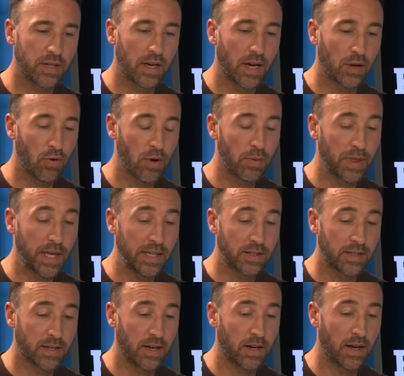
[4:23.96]
agree with
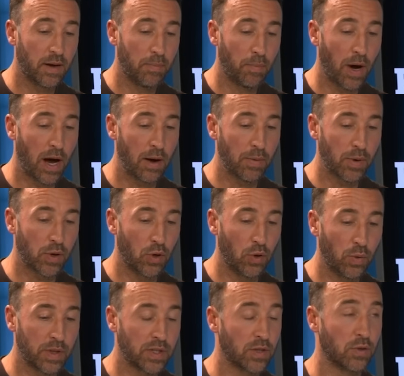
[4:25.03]
Inter, but I would go
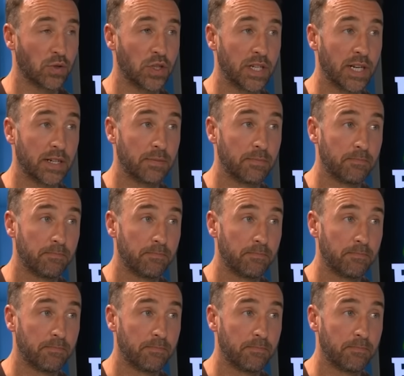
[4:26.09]
with Sociedad.